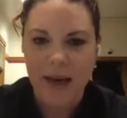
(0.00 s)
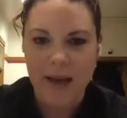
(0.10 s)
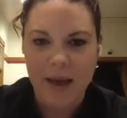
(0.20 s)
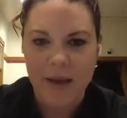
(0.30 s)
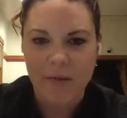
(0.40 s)

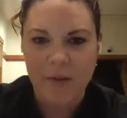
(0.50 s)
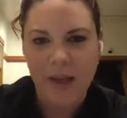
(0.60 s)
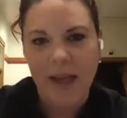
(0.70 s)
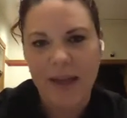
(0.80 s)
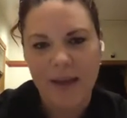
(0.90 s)
I
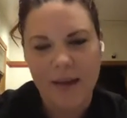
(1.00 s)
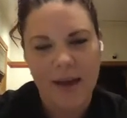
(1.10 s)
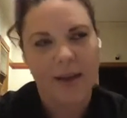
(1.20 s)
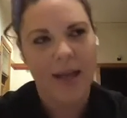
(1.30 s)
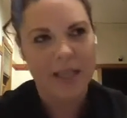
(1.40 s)
feel like
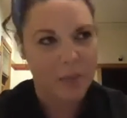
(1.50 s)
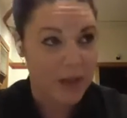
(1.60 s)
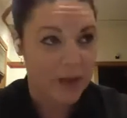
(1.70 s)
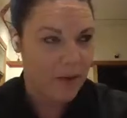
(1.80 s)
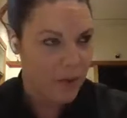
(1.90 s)
I'd like to
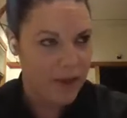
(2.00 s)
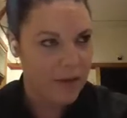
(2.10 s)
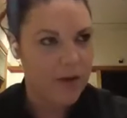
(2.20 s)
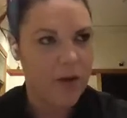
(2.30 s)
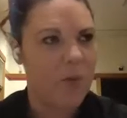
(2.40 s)
believe that we
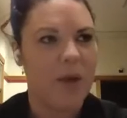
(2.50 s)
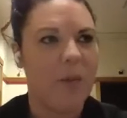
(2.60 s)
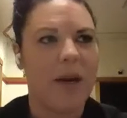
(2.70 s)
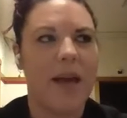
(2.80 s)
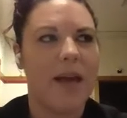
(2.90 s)
could be,
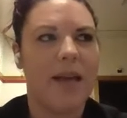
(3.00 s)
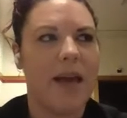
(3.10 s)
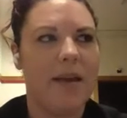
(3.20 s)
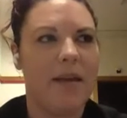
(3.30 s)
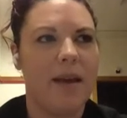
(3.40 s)
but I
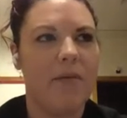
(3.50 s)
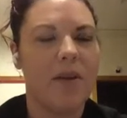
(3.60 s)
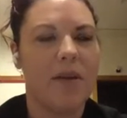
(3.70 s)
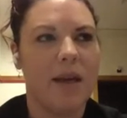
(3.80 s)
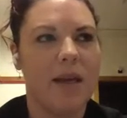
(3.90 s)
think
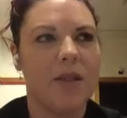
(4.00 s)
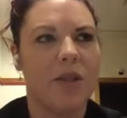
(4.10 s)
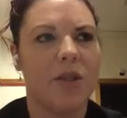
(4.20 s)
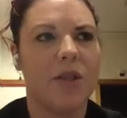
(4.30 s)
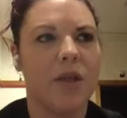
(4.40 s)
everything is
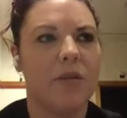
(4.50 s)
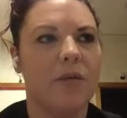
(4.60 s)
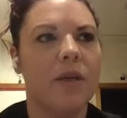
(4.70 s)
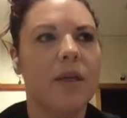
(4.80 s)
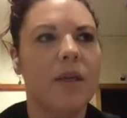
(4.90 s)
just
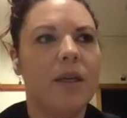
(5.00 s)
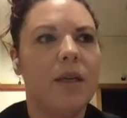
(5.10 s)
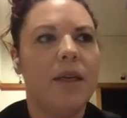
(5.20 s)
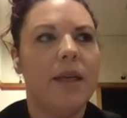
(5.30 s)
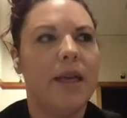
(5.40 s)

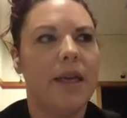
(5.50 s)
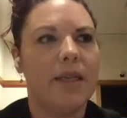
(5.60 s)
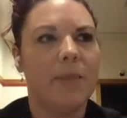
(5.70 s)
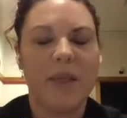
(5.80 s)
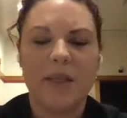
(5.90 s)
it
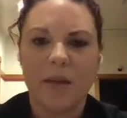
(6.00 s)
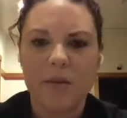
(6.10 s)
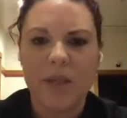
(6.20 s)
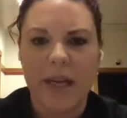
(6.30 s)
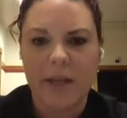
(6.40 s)
has been so
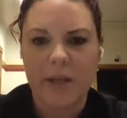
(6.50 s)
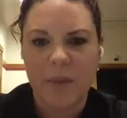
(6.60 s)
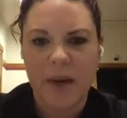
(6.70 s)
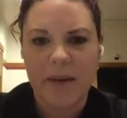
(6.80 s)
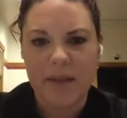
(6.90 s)
changed
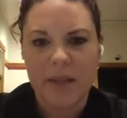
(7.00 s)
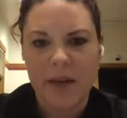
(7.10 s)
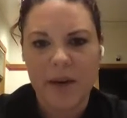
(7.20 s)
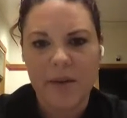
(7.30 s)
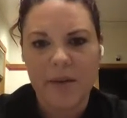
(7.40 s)
by this
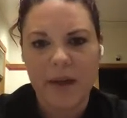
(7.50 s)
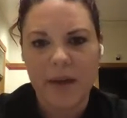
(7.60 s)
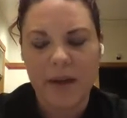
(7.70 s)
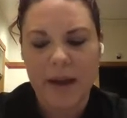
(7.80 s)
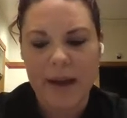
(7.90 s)
year that